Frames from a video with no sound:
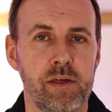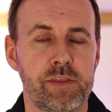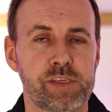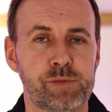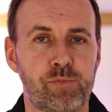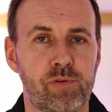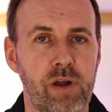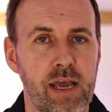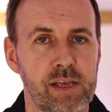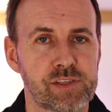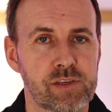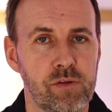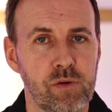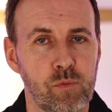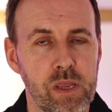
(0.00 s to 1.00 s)
this prayer
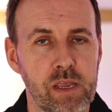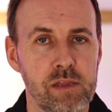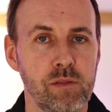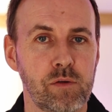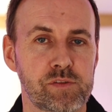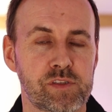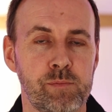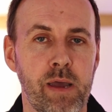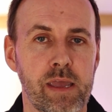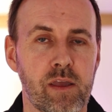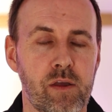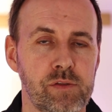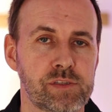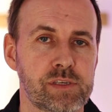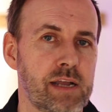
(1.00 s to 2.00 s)
so that we can look to make
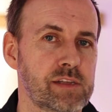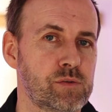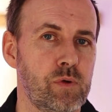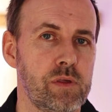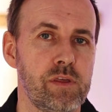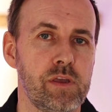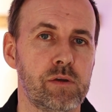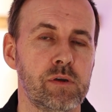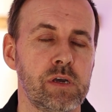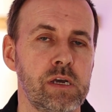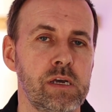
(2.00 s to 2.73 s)
contact with you.